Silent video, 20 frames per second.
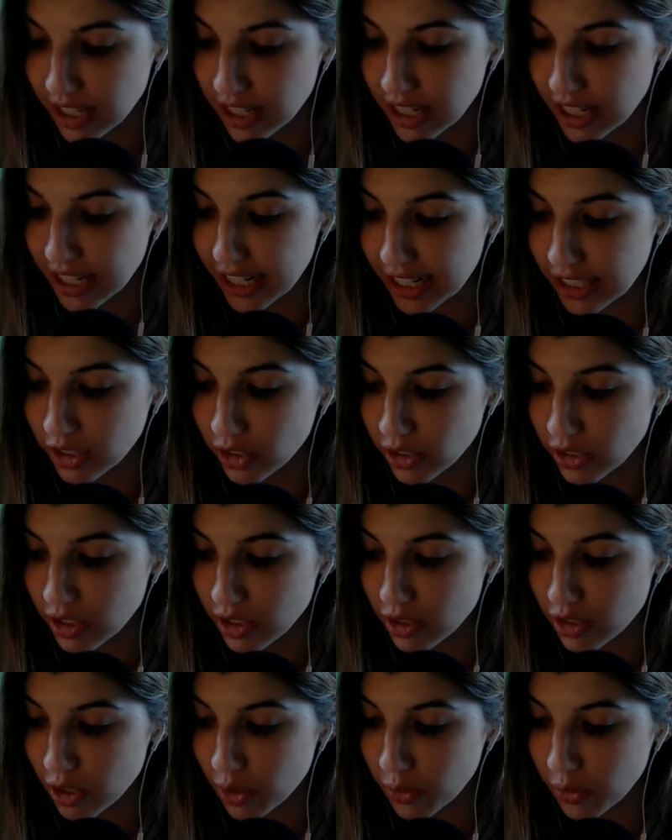It looked
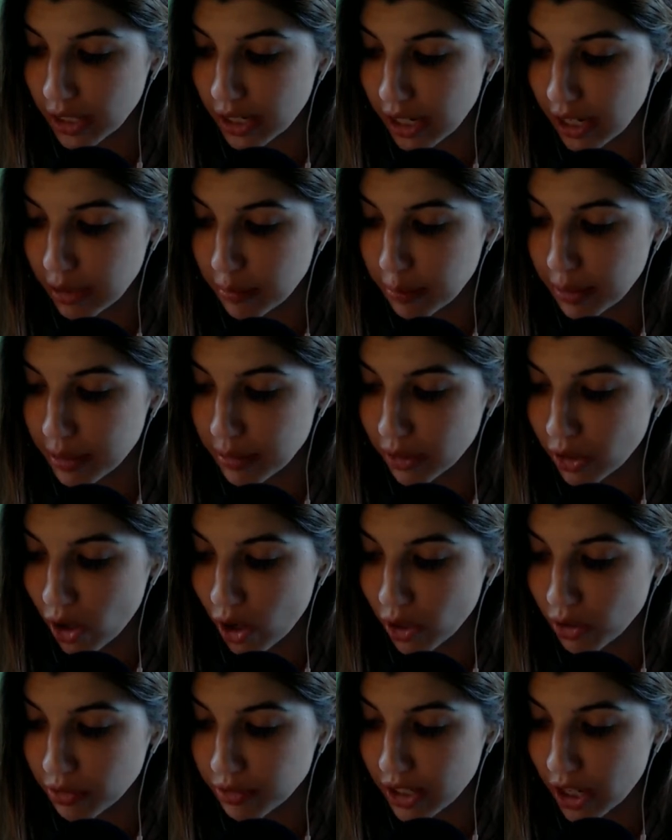as though it had been
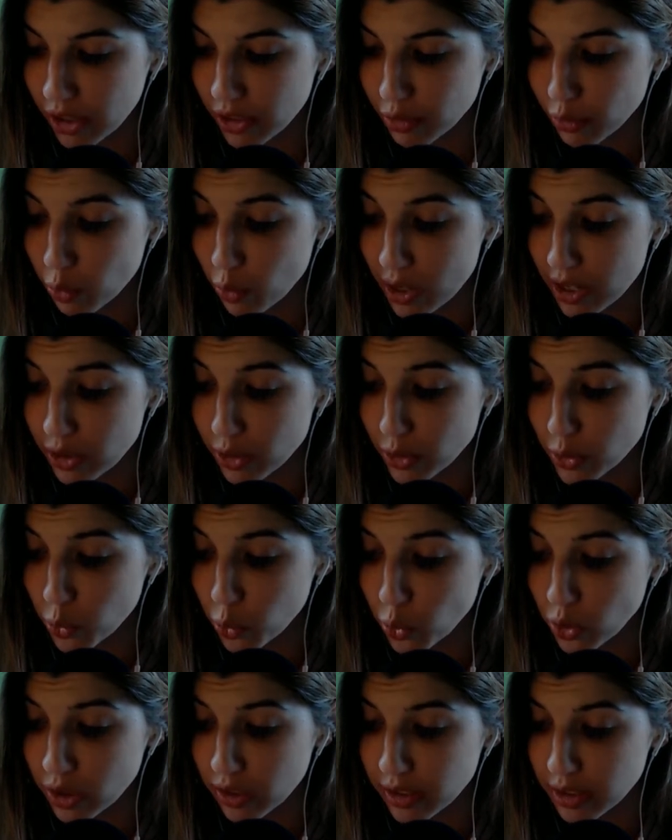carved out of weathered
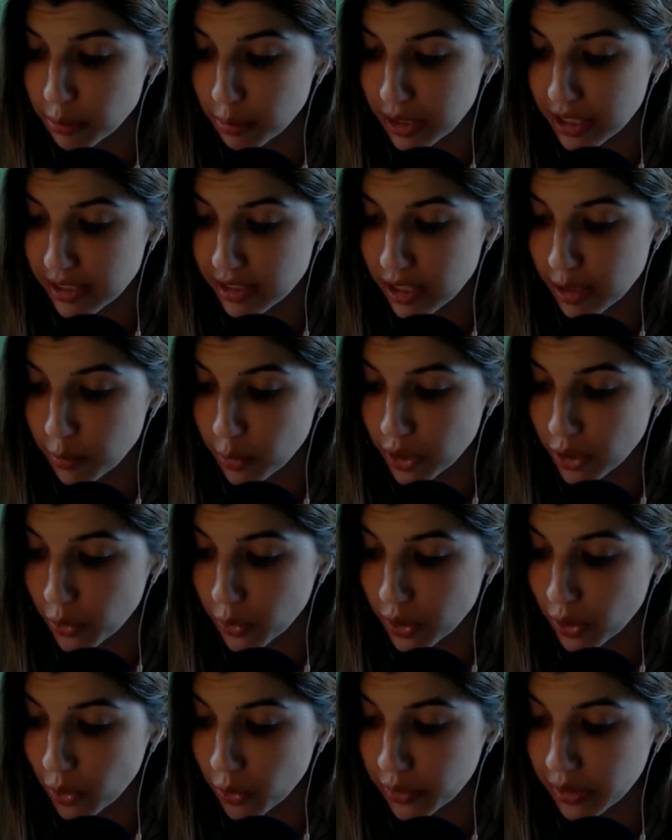wood by someone who
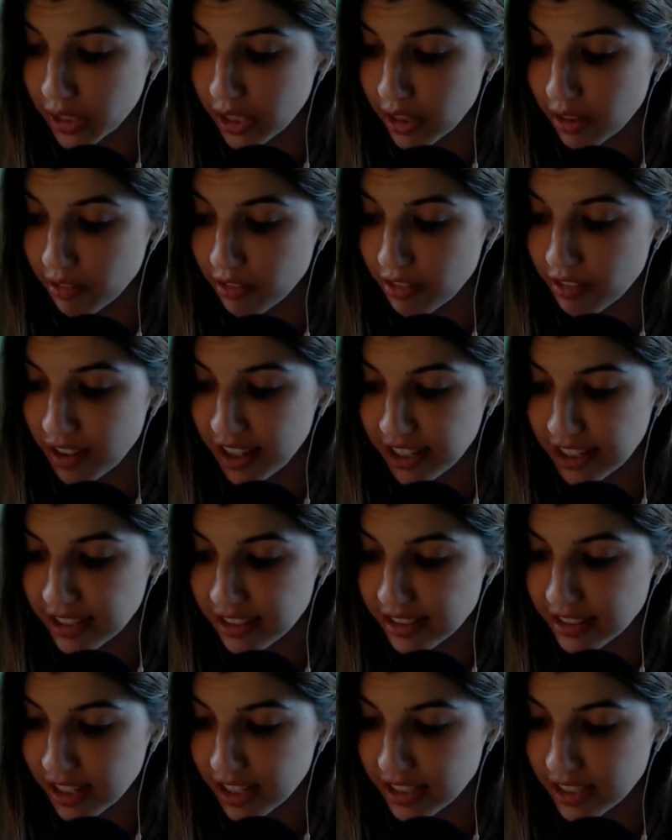had only the
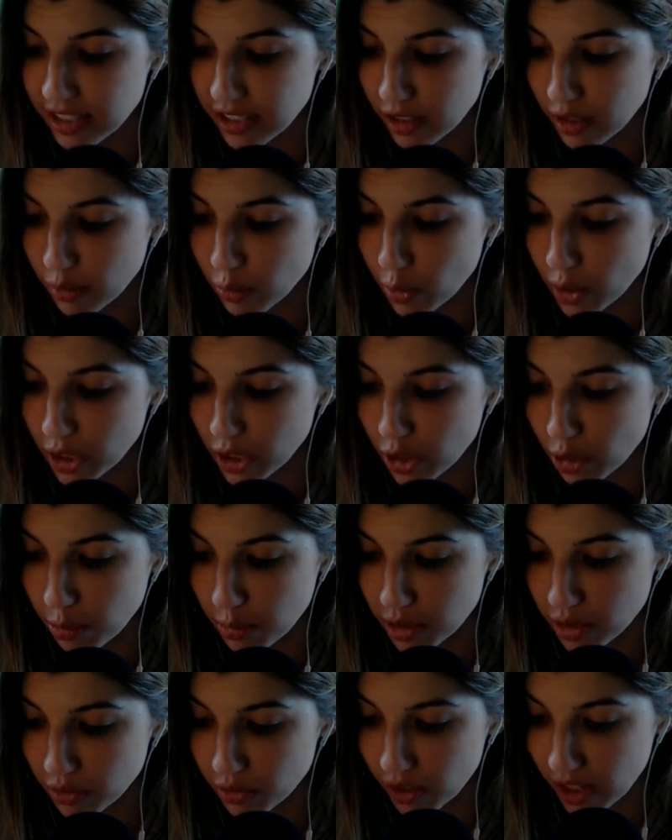vaguest idea of what
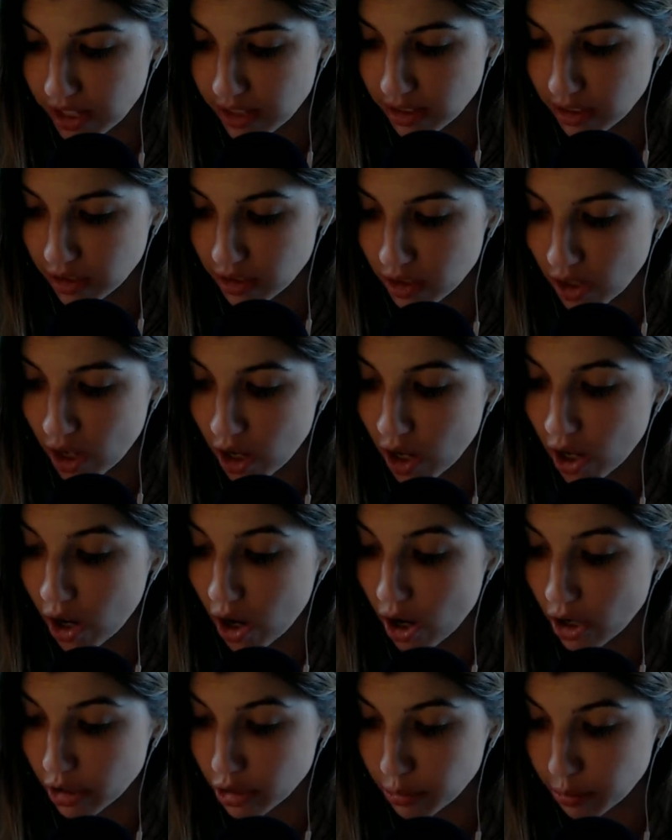human faces
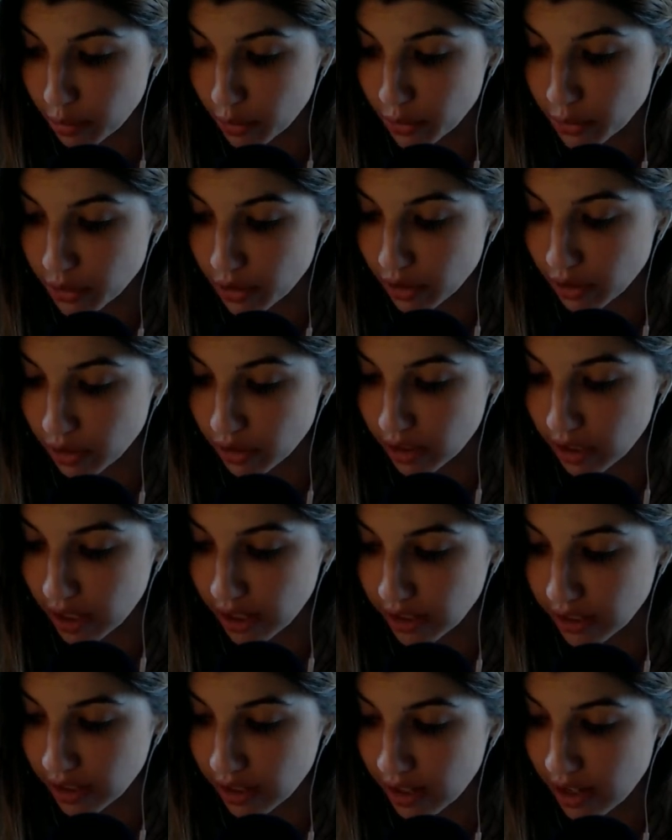are supposed to look
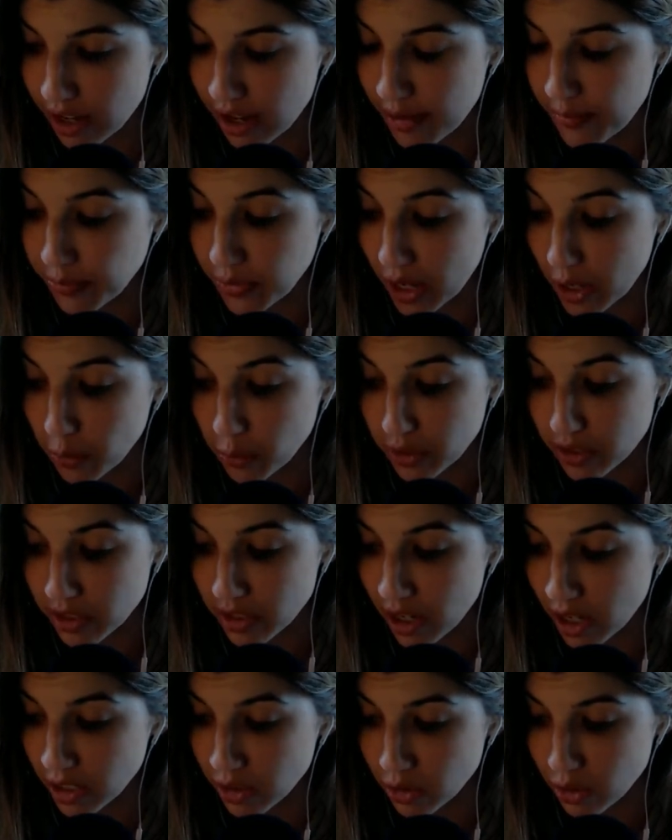like, and was
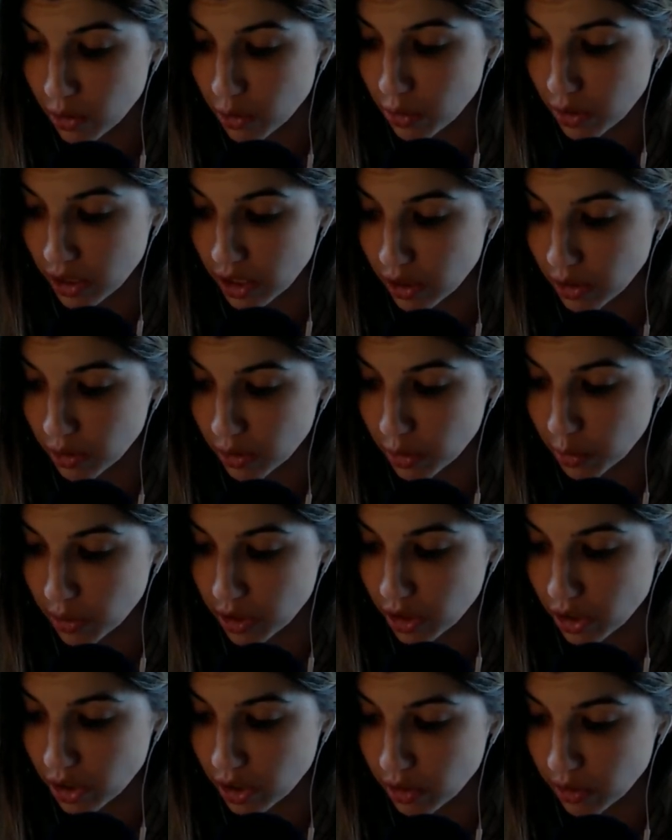none too skilled with a
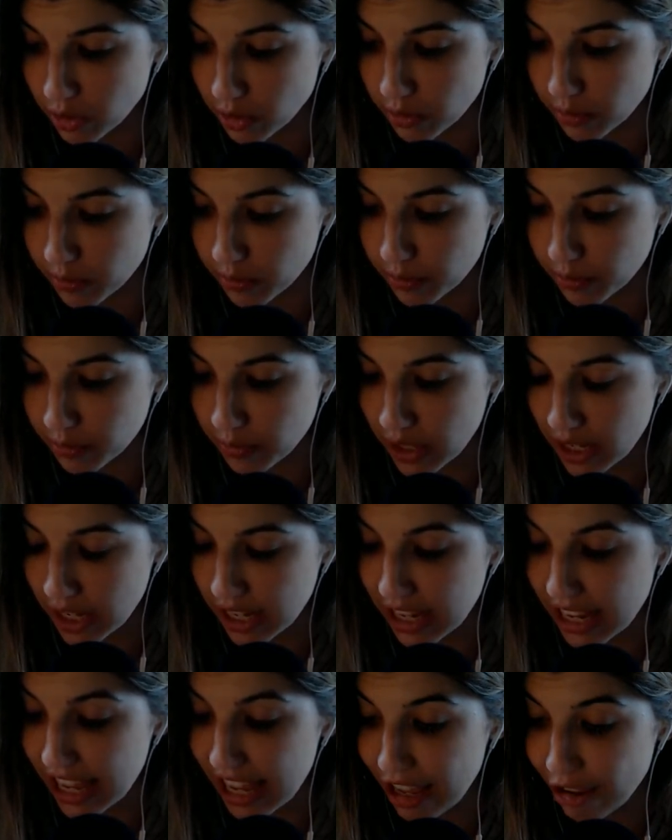chisel.
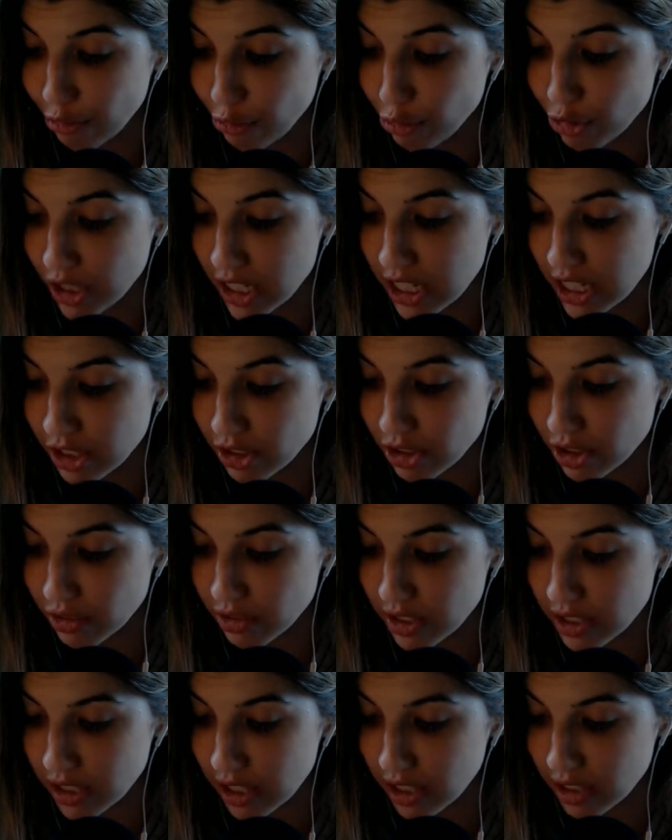Every inch of
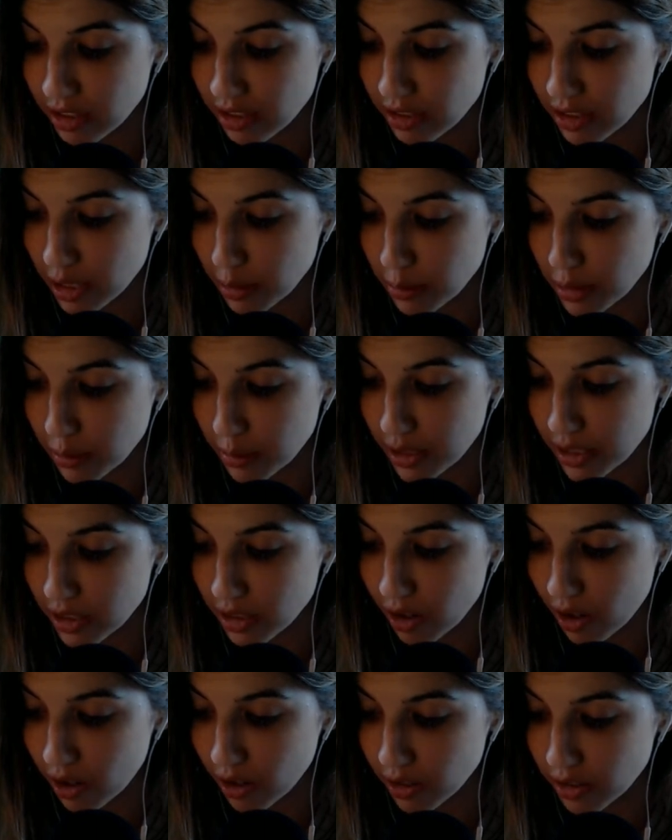skin seemed to be
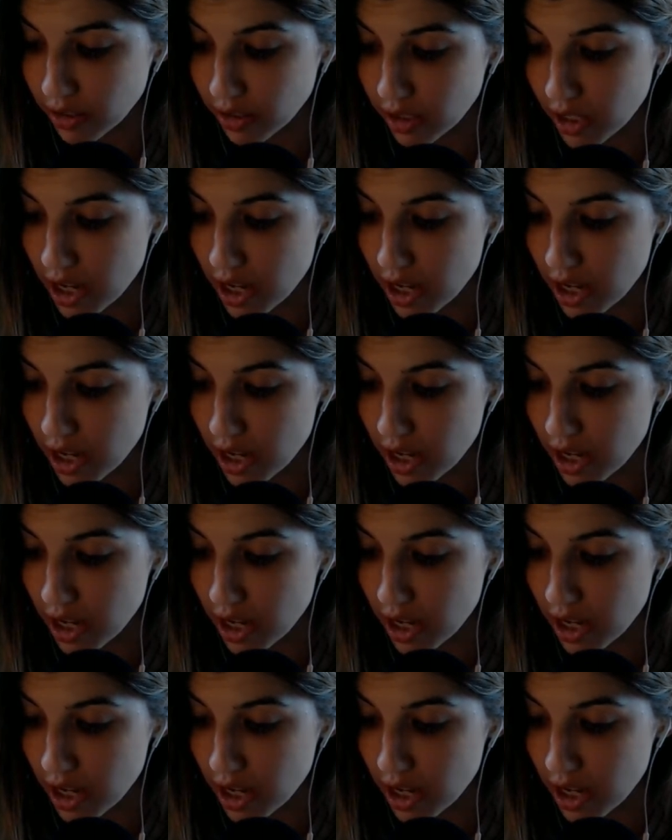scarred.